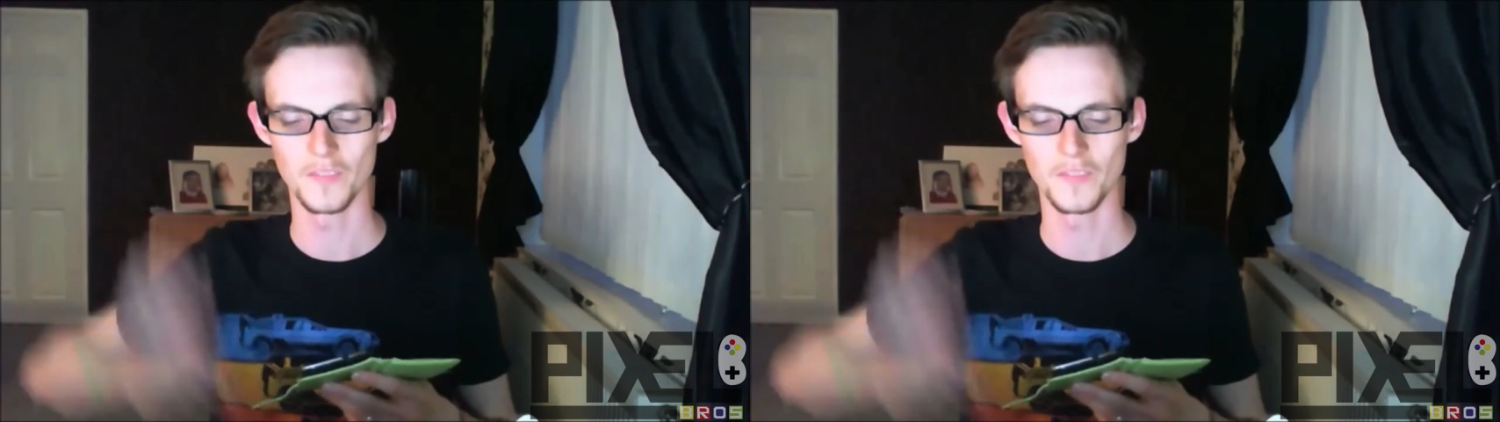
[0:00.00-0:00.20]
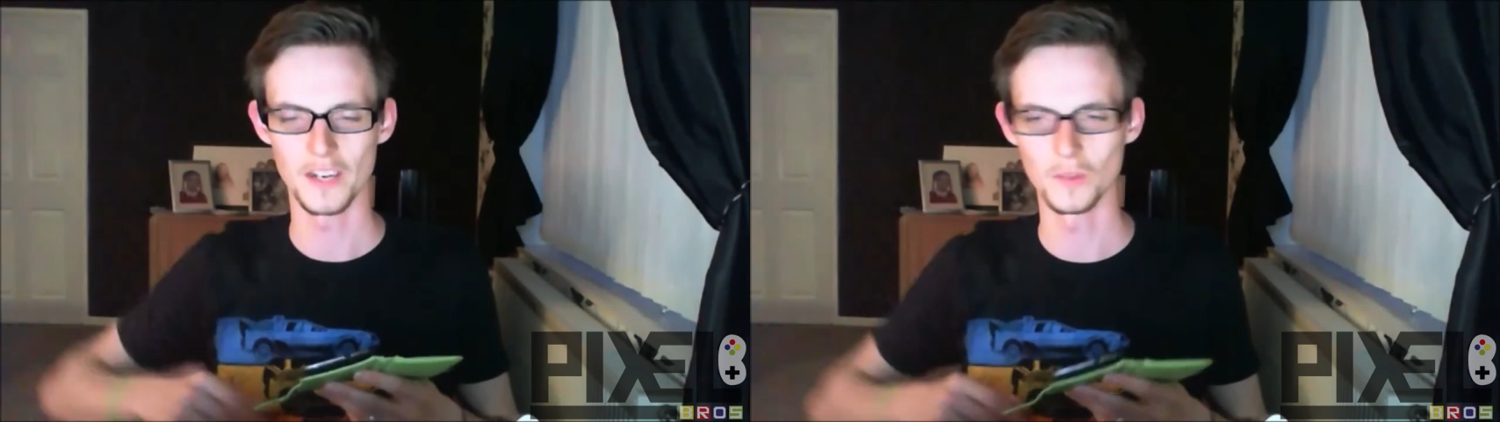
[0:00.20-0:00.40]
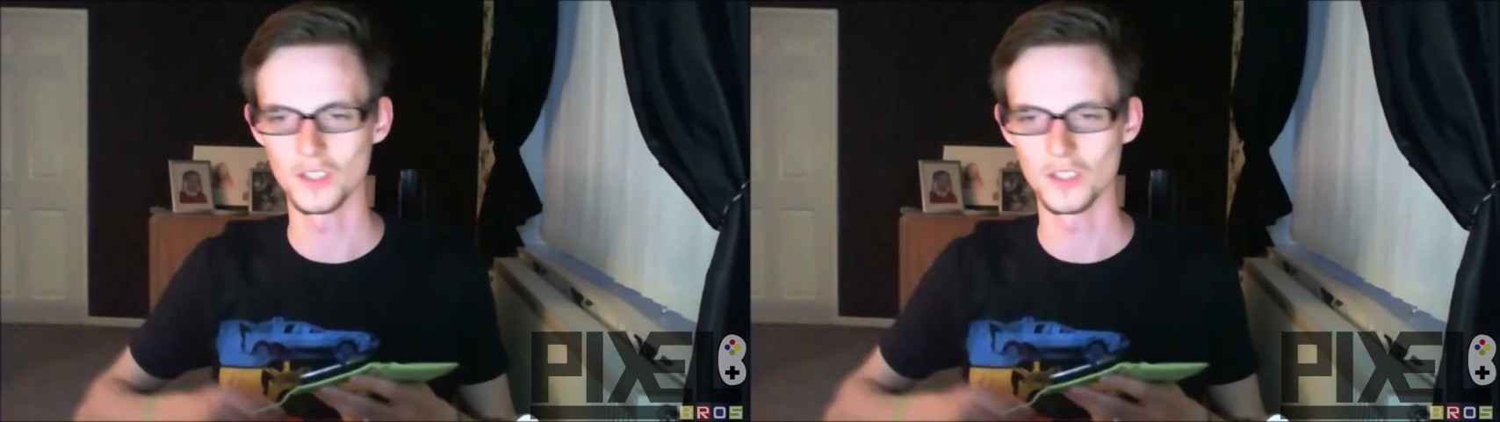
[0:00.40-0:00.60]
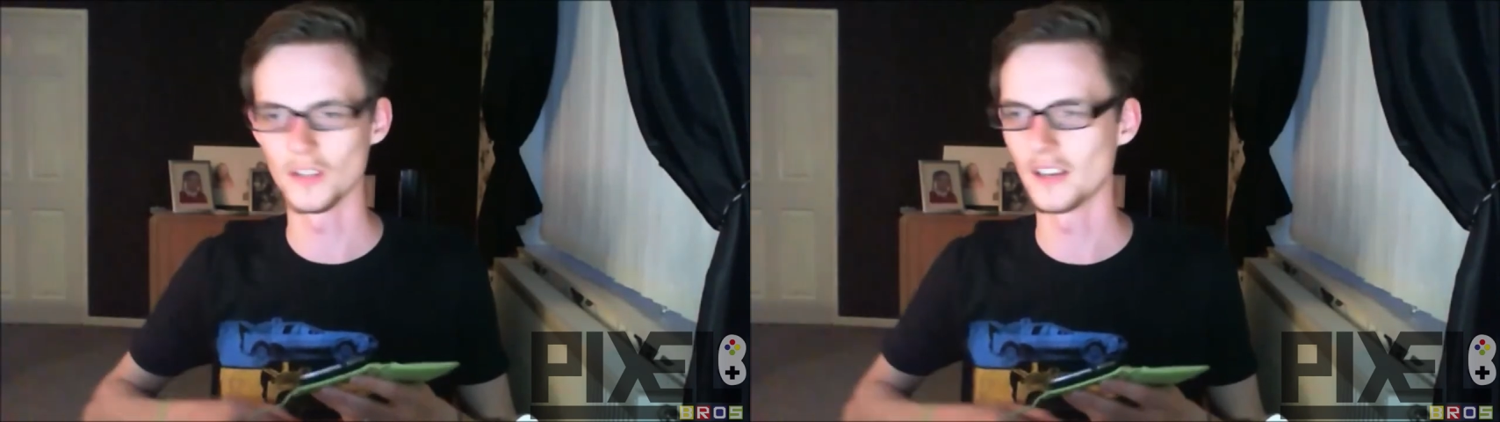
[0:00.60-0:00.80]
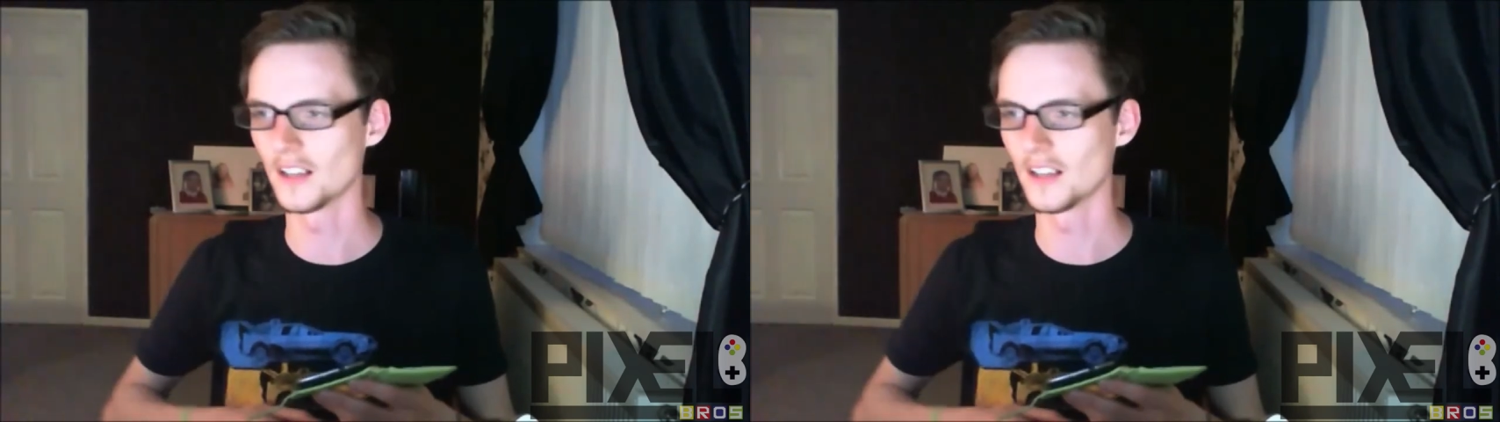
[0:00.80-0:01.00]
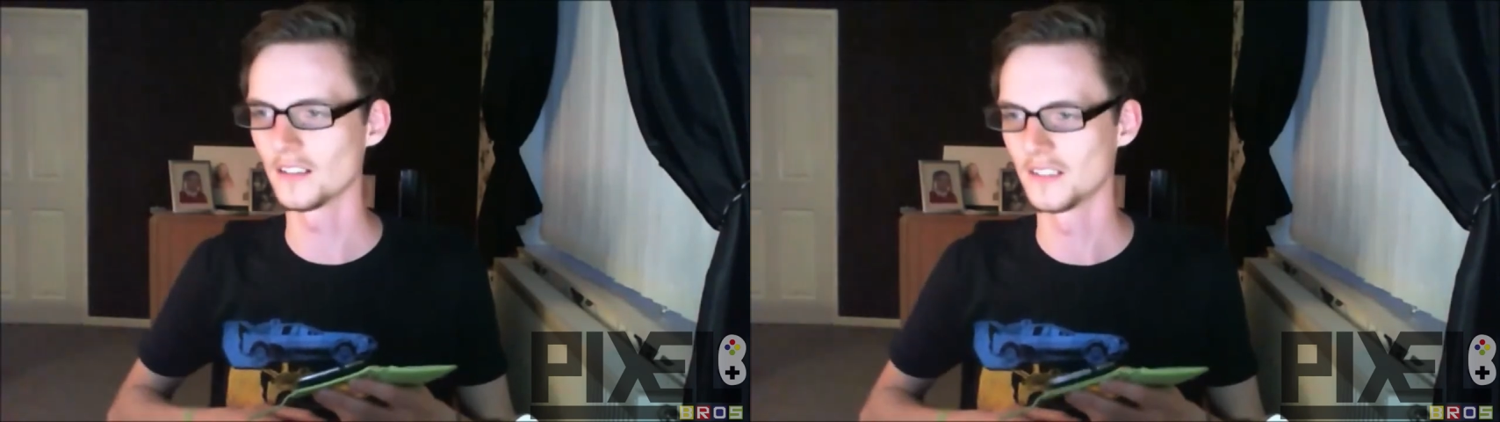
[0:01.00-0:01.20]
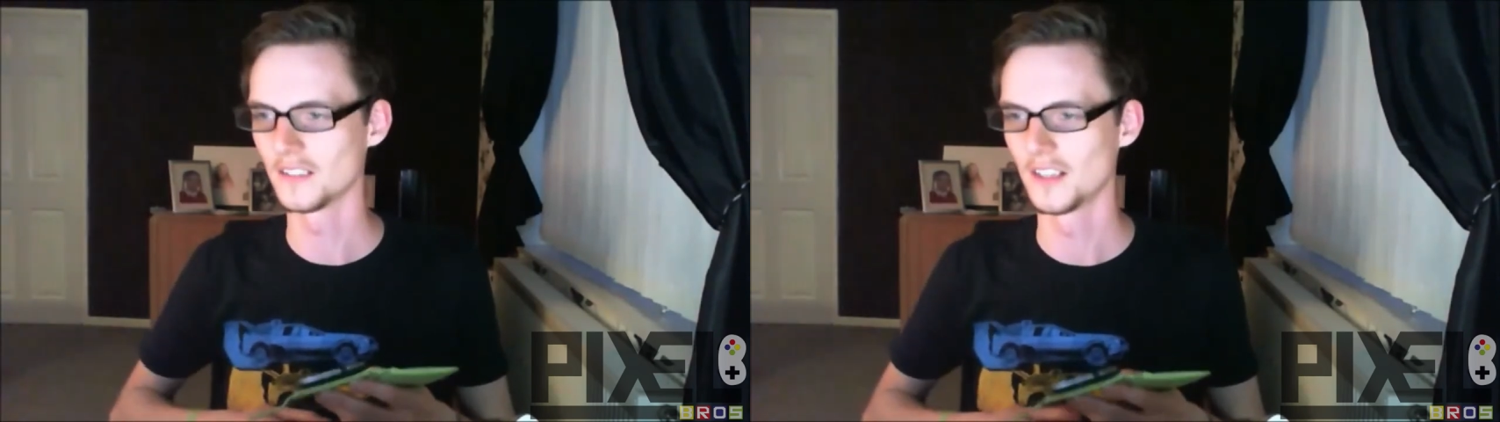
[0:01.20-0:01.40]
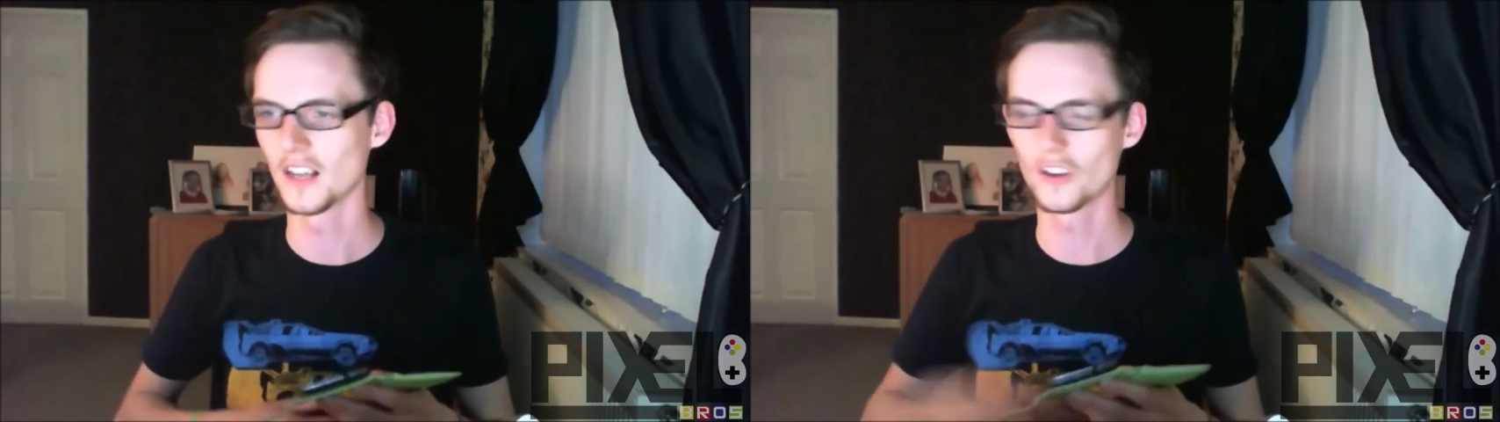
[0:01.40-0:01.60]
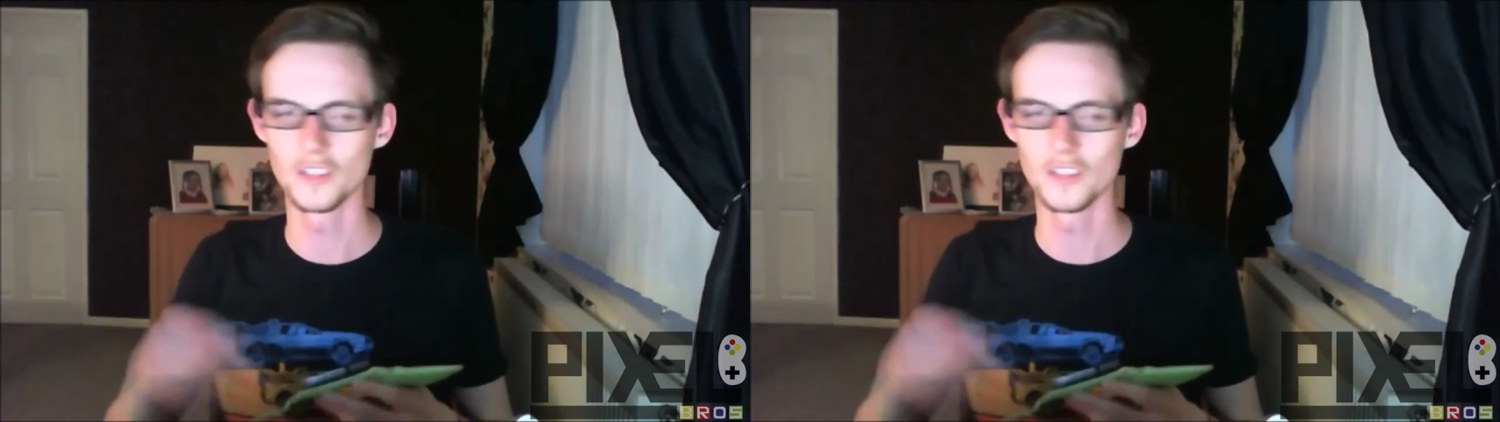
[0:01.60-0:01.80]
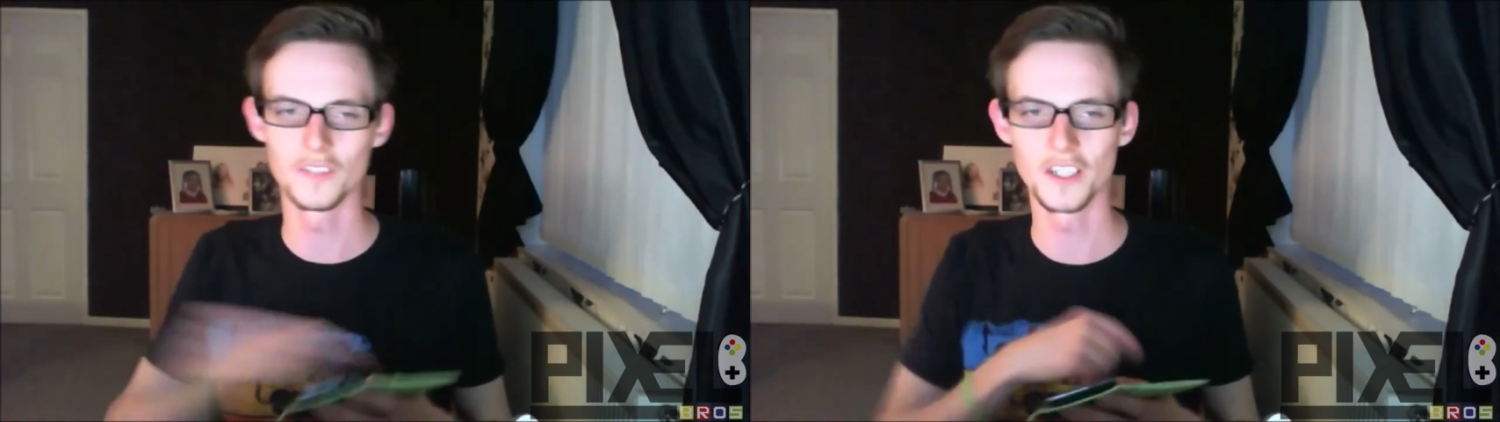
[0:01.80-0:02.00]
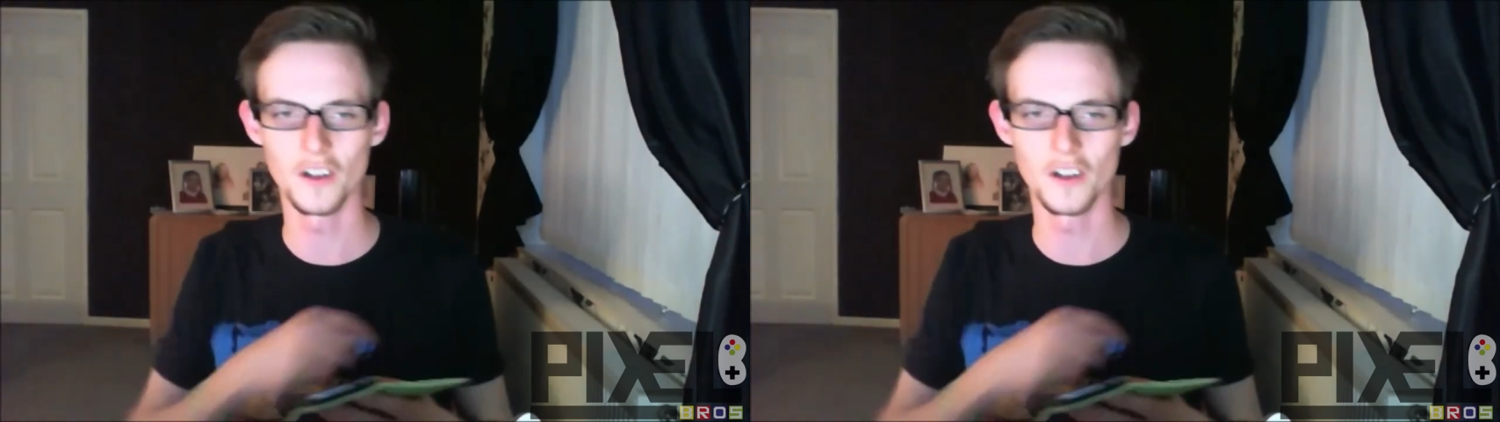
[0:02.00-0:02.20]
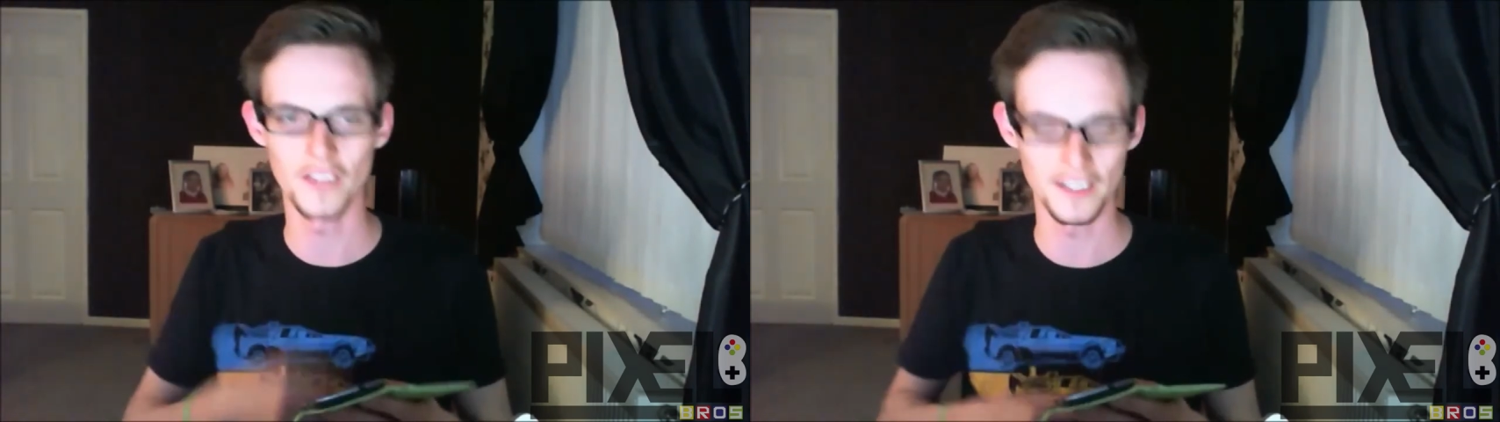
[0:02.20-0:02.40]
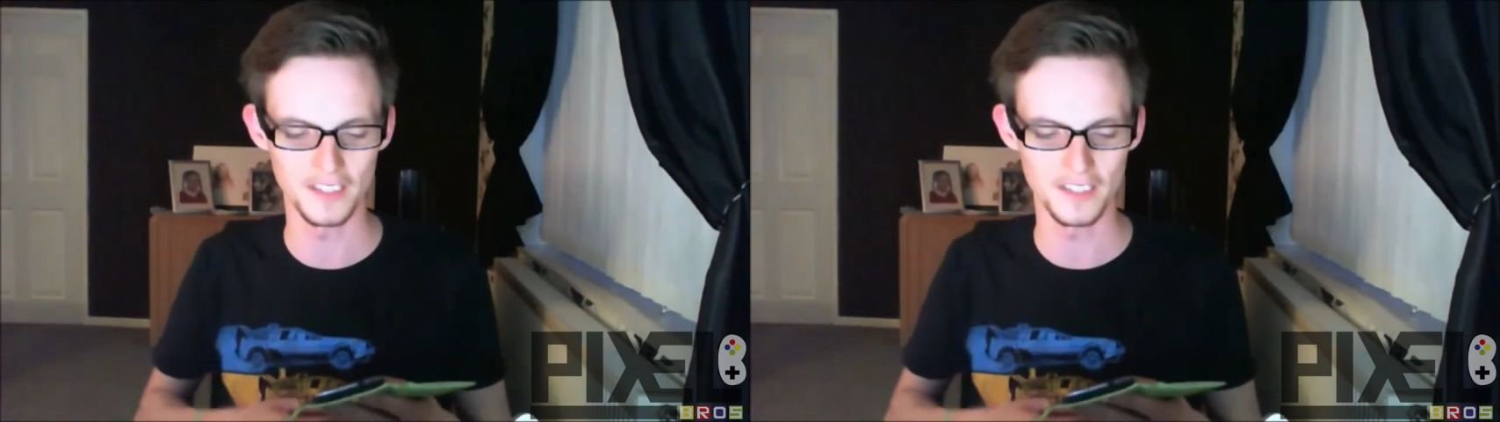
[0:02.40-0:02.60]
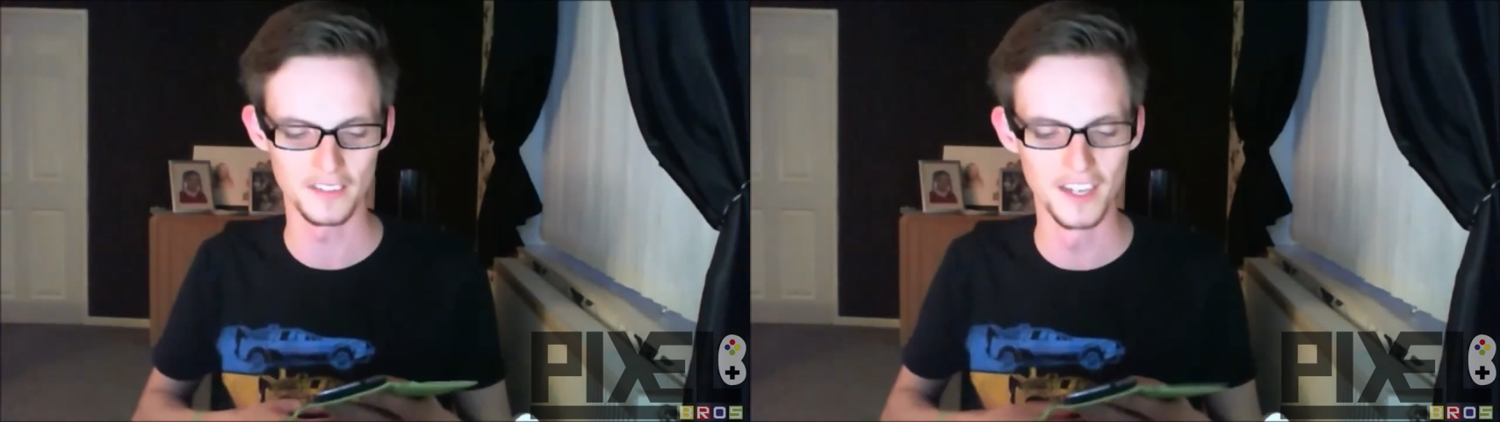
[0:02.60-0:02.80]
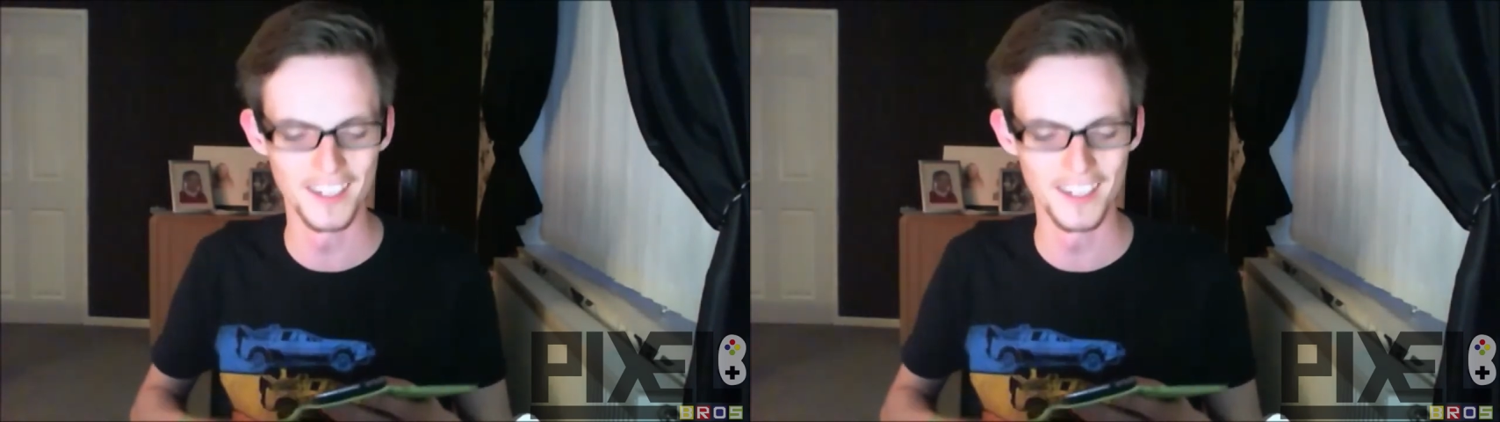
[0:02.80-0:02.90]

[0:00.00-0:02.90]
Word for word: Yeah, we'll do that. I'll cut the video at that then.